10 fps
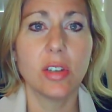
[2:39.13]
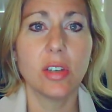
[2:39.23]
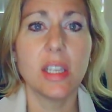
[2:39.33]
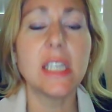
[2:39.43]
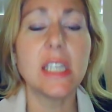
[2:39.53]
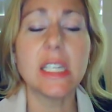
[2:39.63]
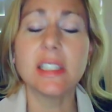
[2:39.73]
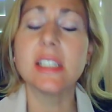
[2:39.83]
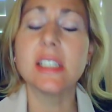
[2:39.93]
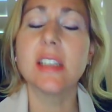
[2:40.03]
in its
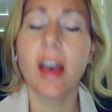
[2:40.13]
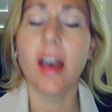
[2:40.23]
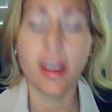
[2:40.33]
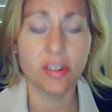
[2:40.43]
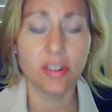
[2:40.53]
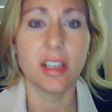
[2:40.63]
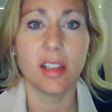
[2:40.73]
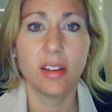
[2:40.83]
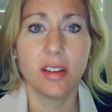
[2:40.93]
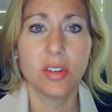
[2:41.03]
entirety
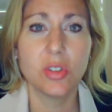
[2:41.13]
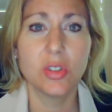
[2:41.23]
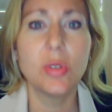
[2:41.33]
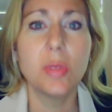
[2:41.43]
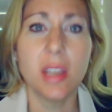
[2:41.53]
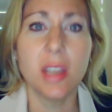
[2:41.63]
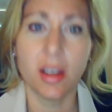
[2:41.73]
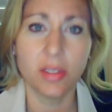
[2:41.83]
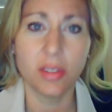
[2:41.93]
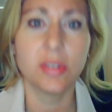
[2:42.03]
to the
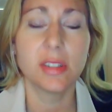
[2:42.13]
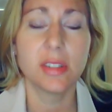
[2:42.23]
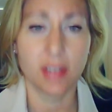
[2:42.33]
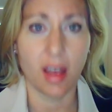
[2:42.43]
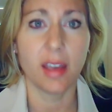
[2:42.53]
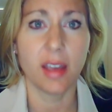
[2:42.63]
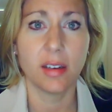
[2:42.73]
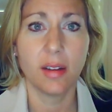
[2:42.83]
other side.